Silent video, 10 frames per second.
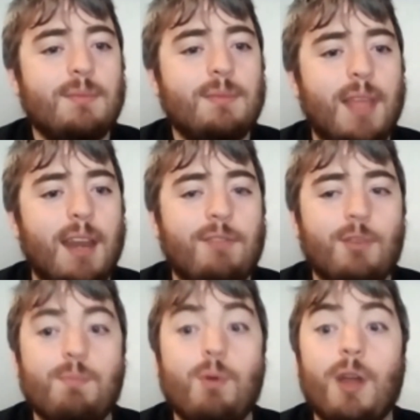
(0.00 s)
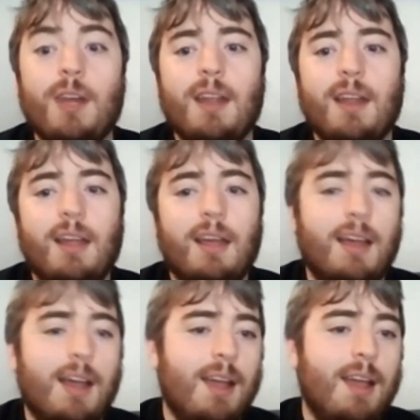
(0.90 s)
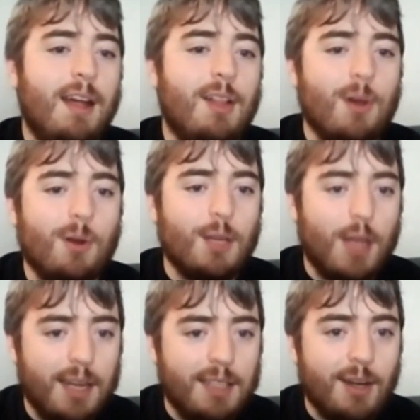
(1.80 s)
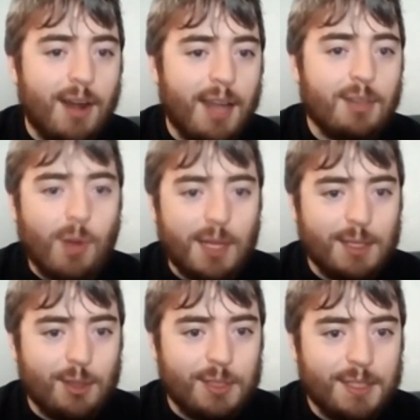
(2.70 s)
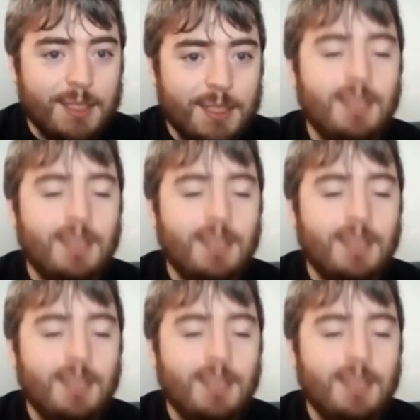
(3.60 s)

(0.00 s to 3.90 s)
And if you put a loaded gun in their hand, quite literally,